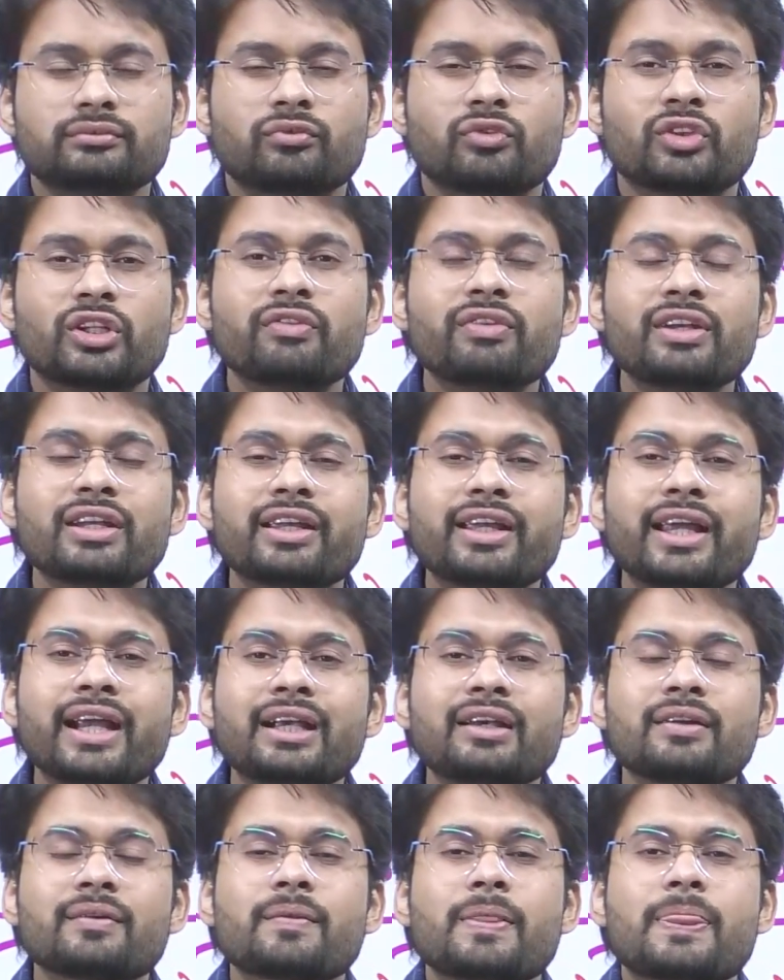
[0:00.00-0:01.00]
They will
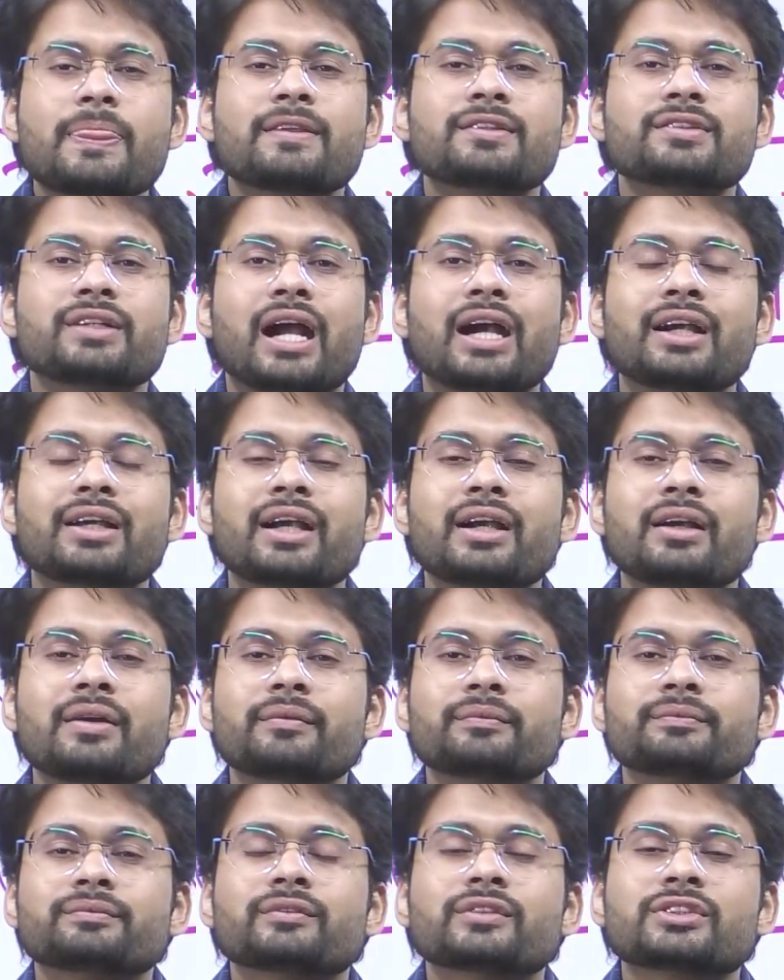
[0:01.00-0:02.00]
get
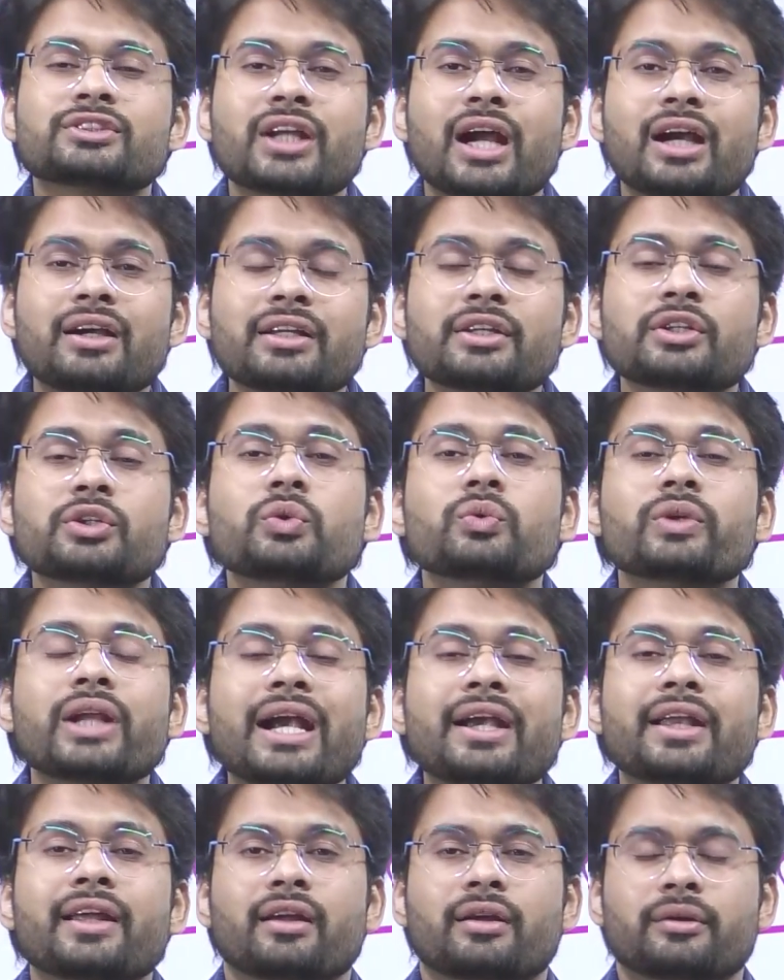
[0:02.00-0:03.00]
starting
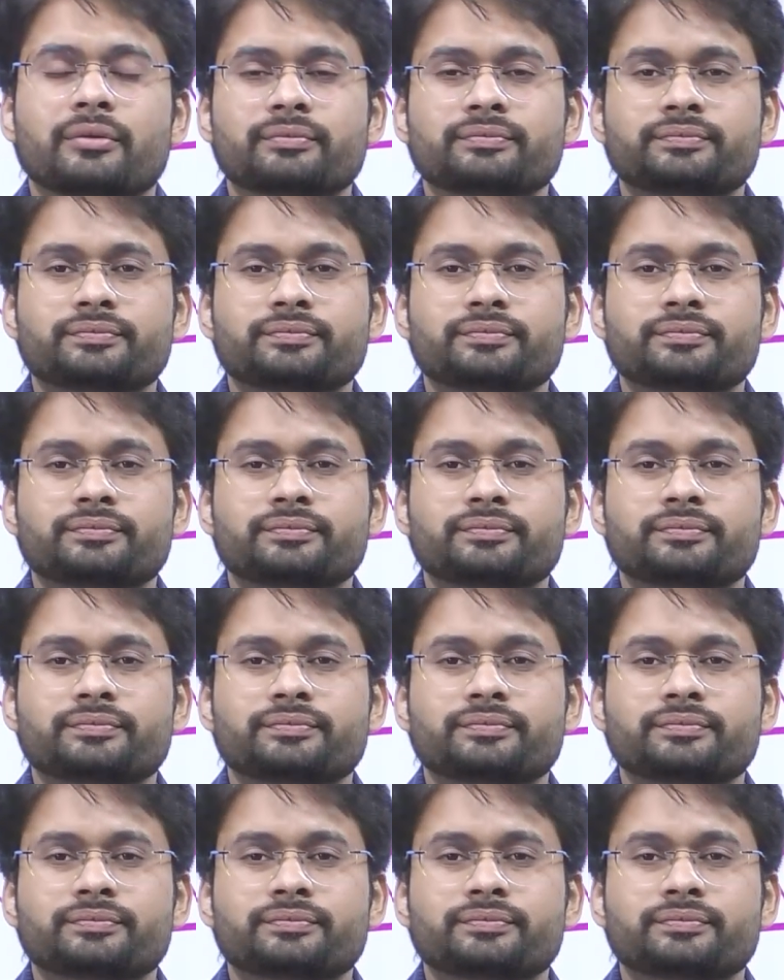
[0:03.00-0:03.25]
uniting.